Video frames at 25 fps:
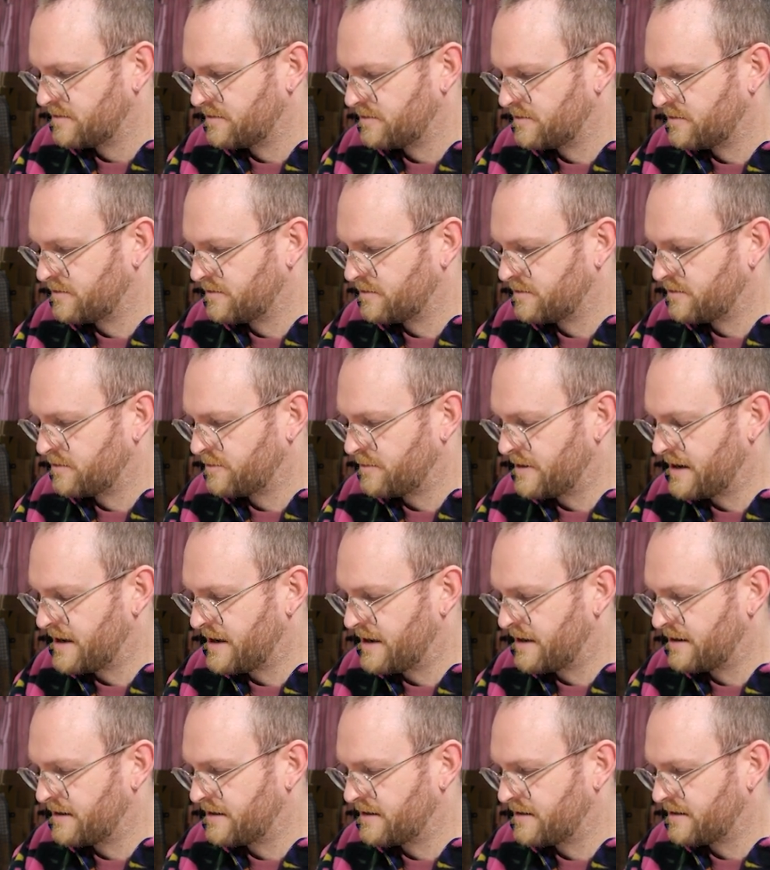all the way
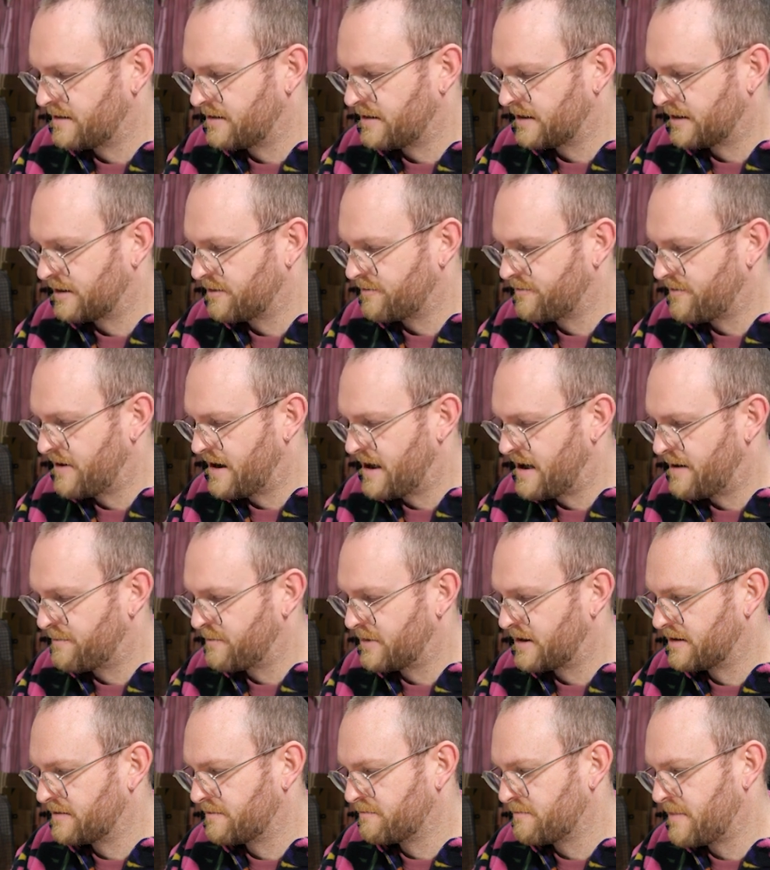like around,
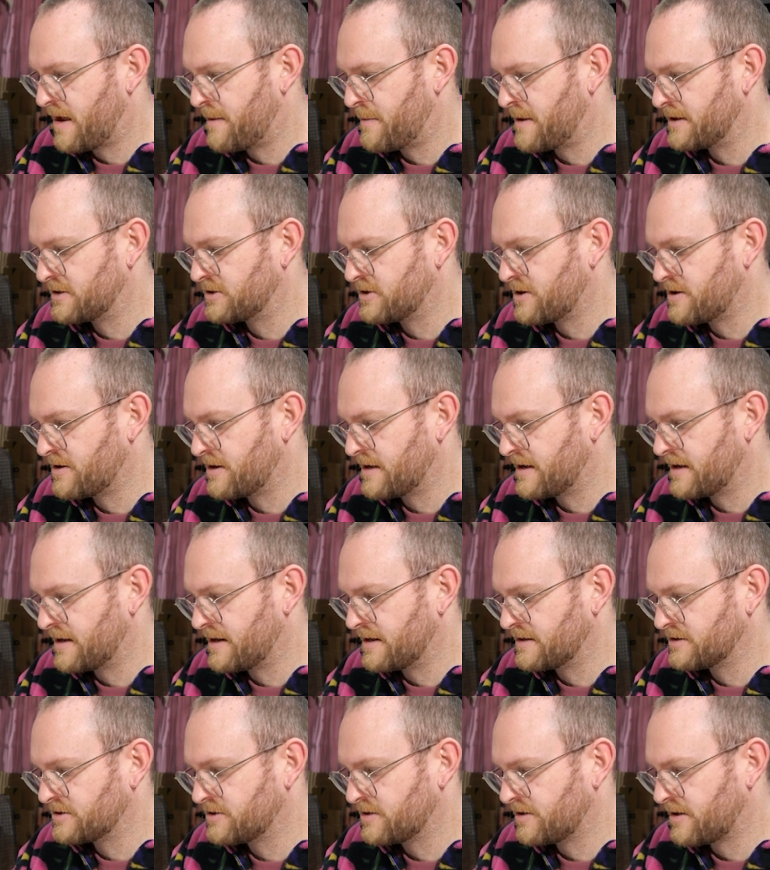but maybe turning it
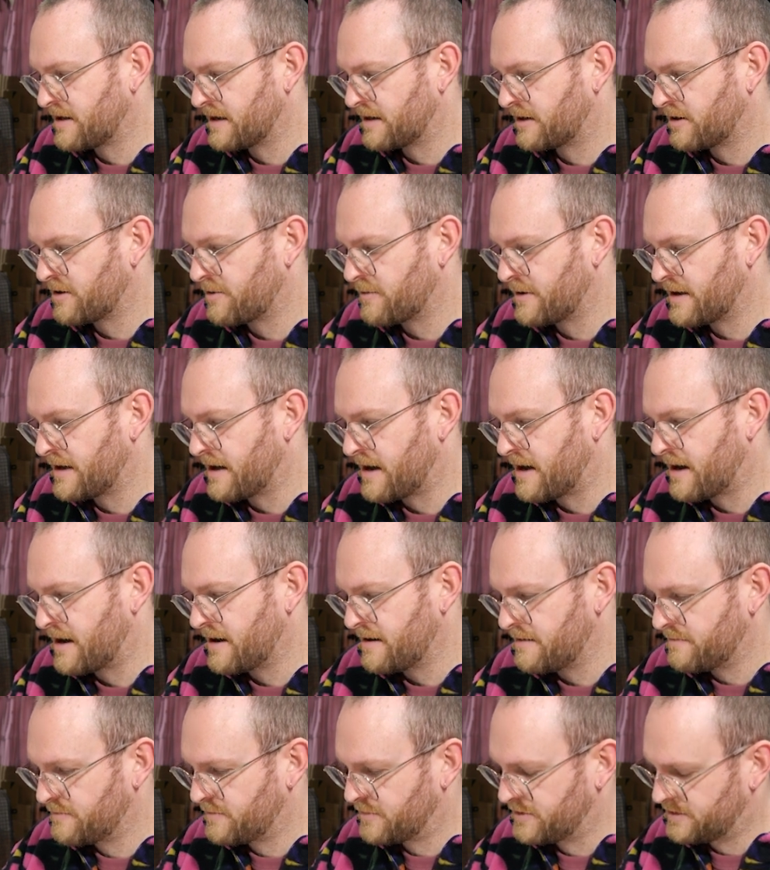into like going
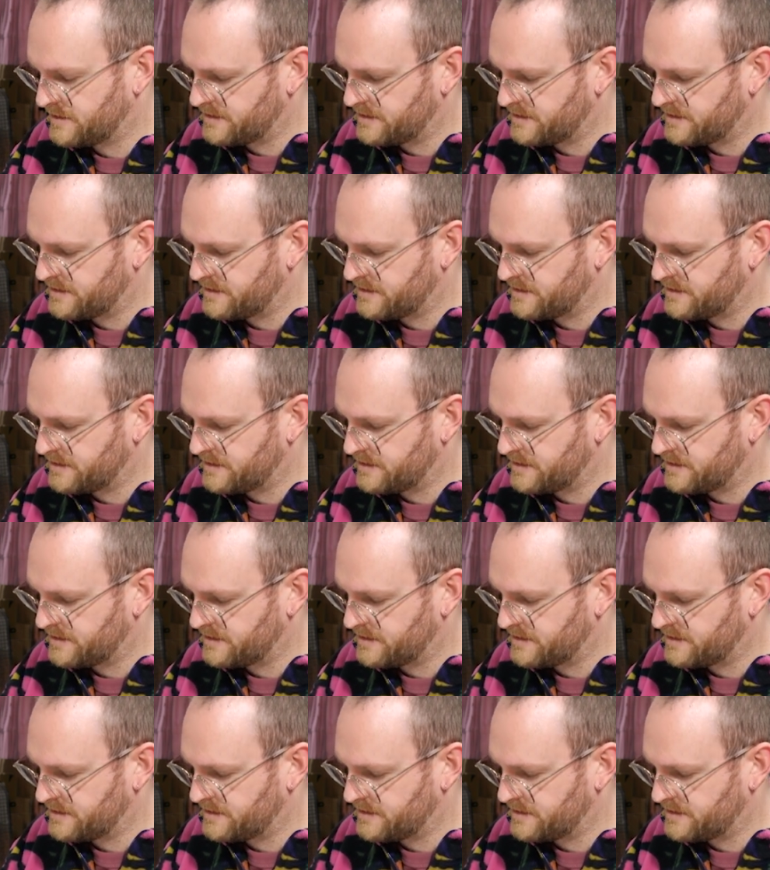up.